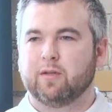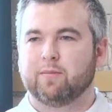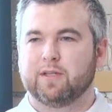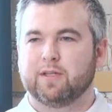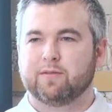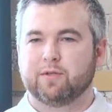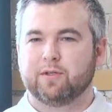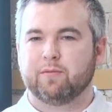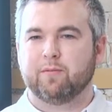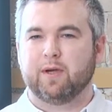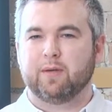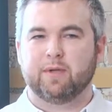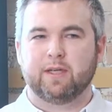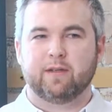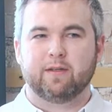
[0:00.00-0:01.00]
places where you
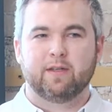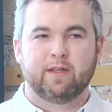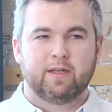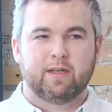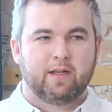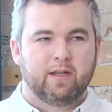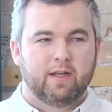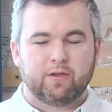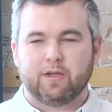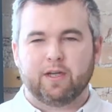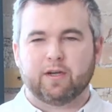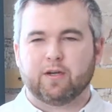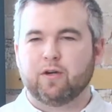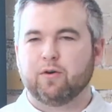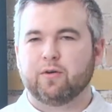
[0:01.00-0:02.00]
might be. Like, you can
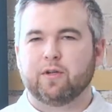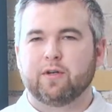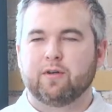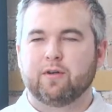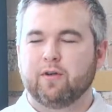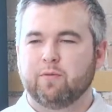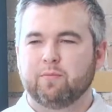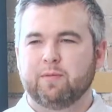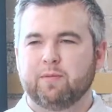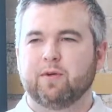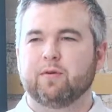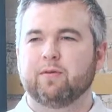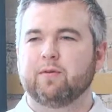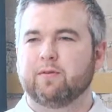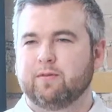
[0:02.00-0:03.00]
get a Coke in Home Depot.